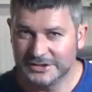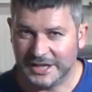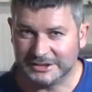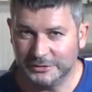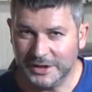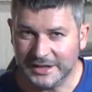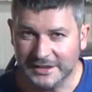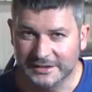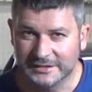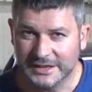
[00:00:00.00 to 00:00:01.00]
Tucked
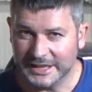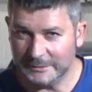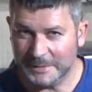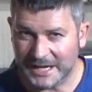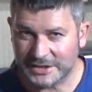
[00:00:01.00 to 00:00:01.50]
away in a back